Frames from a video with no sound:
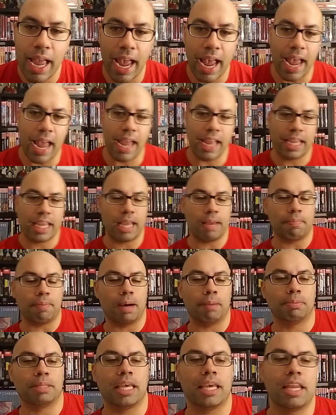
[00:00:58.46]
and keep
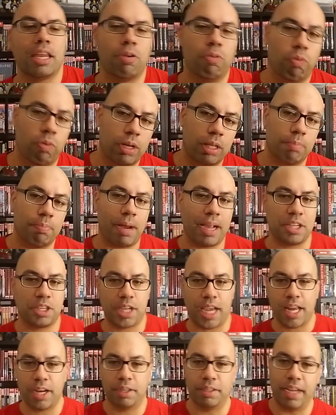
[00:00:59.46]
updated with my
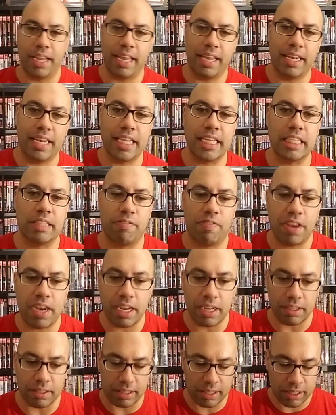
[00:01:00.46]
channel and these
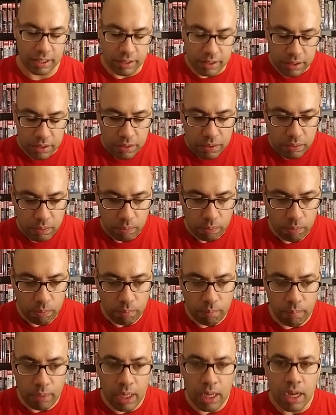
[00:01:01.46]
videos.
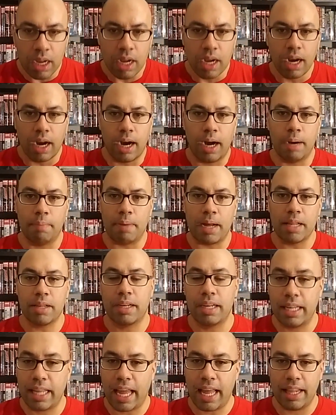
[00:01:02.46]
Other
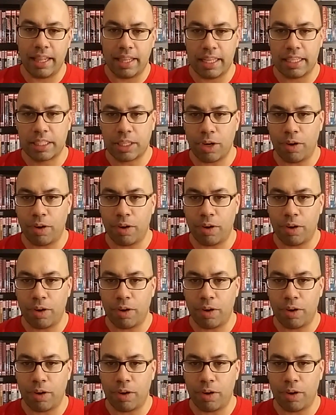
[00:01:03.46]
than that, let's